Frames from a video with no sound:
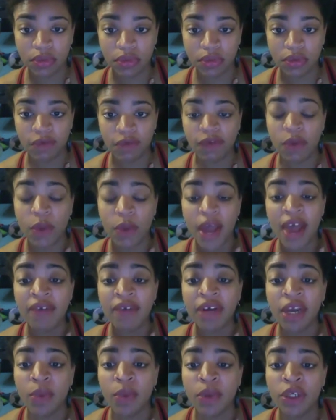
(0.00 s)
for whatever they
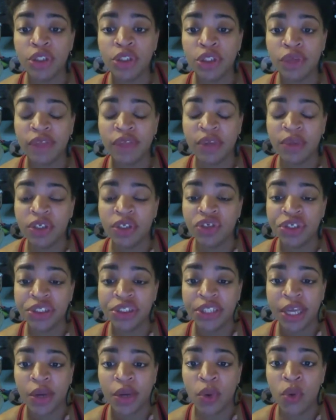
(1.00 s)
want to do. If they want to treat us
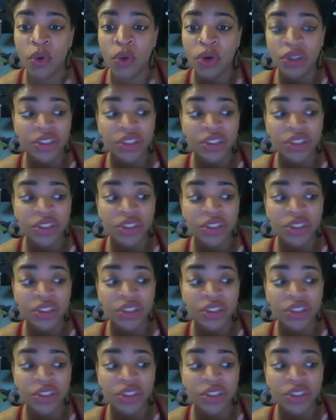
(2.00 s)
like whores,